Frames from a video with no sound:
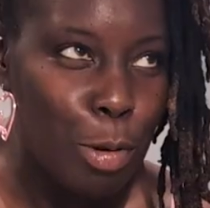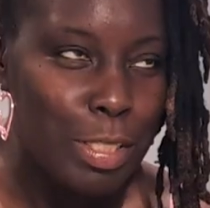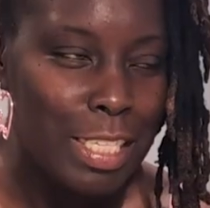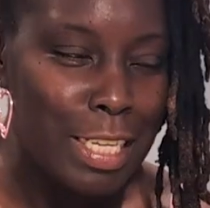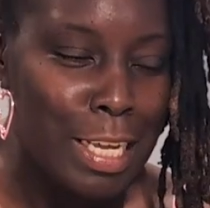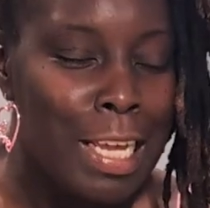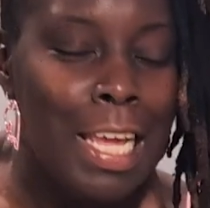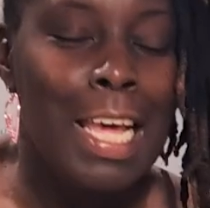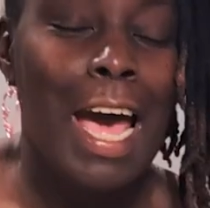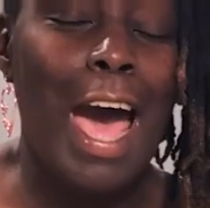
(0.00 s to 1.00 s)
OCD.
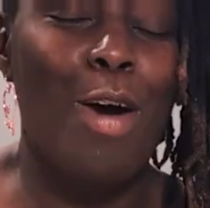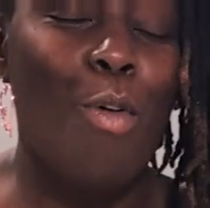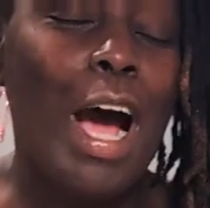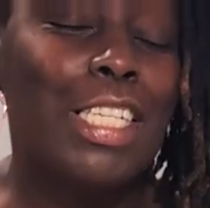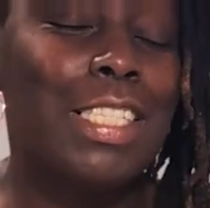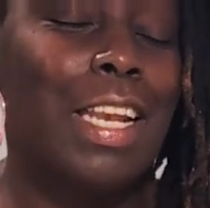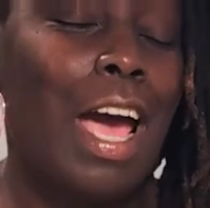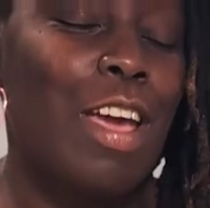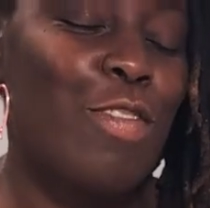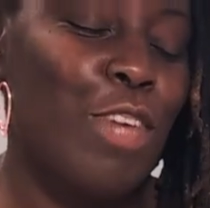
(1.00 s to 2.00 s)
I wash the
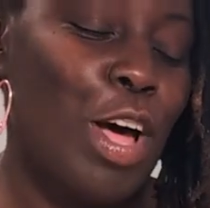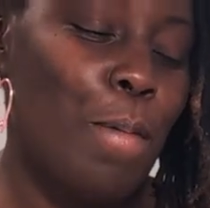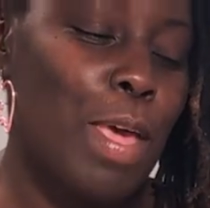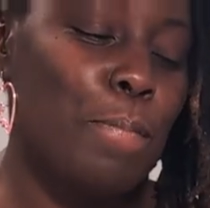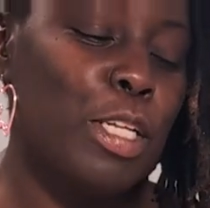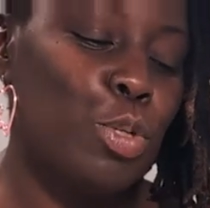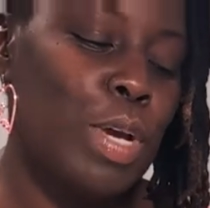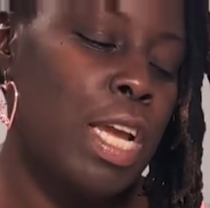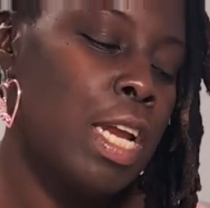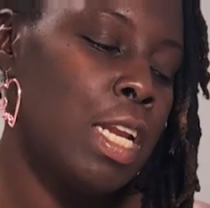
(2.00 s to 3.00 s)
knife in
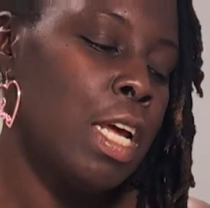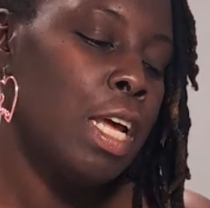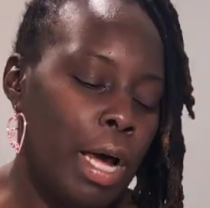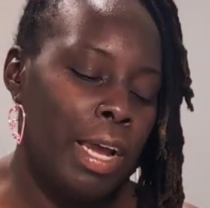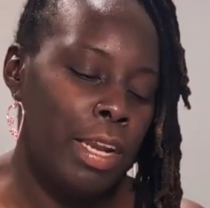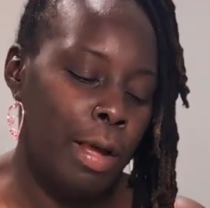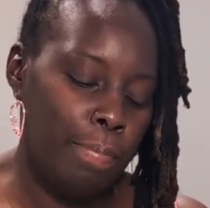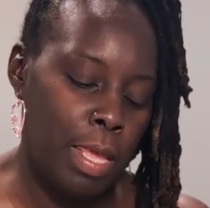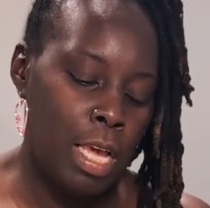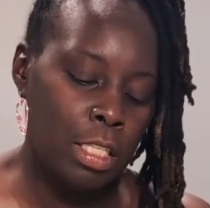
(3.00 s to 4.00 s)
between cutting up
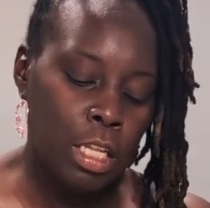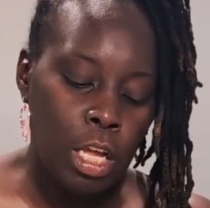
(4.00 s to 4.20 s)
things.